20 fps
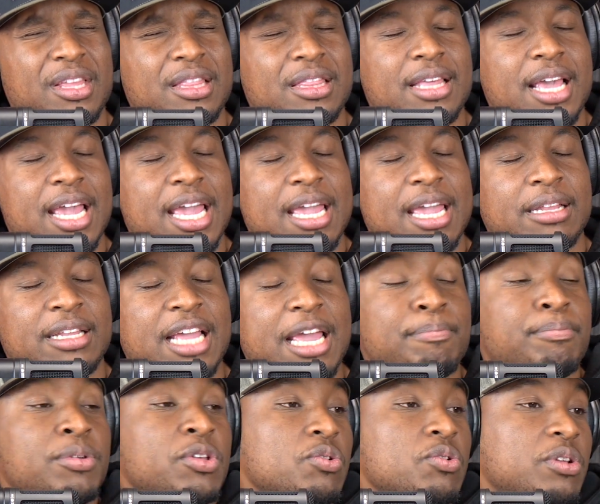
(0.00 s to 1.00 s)
they
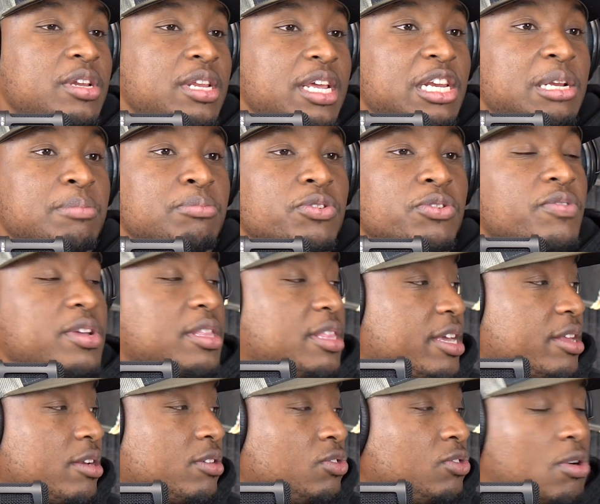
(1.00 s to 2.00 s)
debuted it in a movie
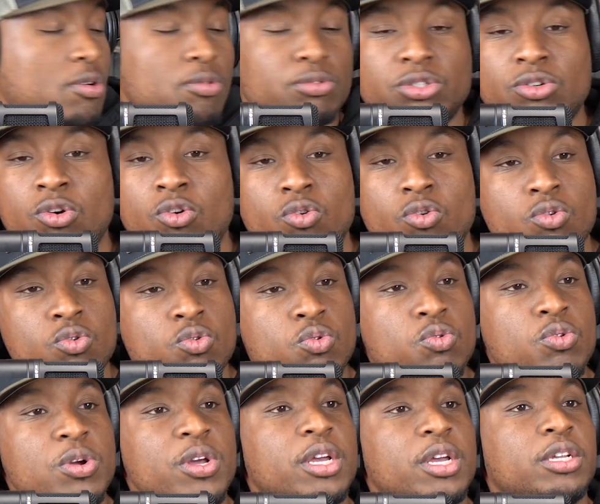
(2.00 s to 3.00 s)
theater, so it was
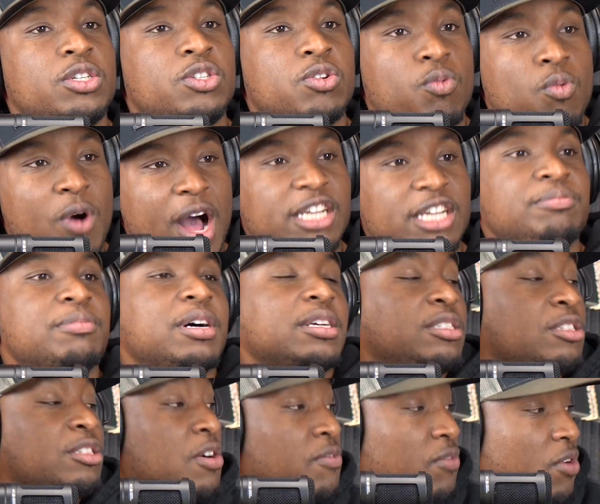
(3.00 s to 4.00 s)
cool to watch
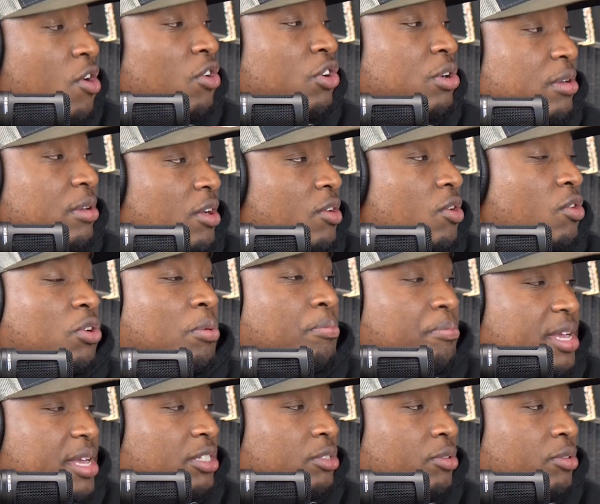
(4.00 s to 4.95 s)
myself on a on a big